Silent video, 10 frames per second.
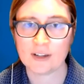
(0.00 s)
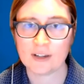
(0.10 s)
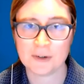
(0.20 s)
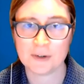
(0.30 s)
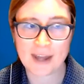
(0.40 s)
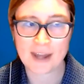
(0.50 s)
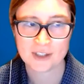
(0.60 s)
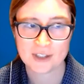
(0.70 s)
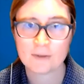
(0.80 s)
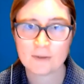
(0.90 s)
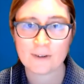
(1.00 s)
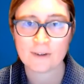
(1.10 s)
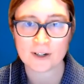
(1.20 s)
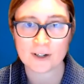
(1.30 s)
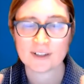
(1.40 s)
So that's your
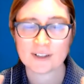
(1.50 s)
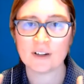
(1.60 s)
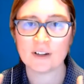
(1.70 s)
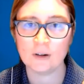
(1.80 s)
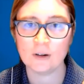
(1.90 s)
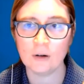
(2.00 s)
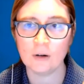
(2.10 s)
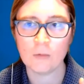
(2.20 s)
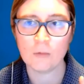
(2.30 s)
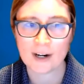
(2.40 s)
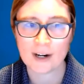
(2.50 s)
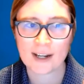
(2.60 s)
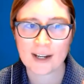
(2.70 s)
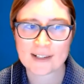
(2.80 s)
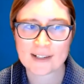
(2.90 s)
first goal. Where
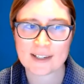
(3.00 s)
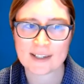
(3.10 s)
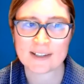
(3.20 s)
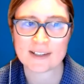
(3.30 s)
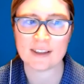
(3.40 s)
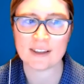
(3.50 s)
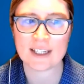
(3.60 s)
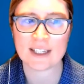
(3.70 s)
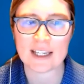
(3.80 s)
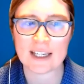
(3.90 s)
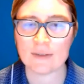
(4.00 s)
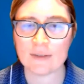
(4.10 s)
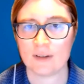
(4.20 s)
is this leave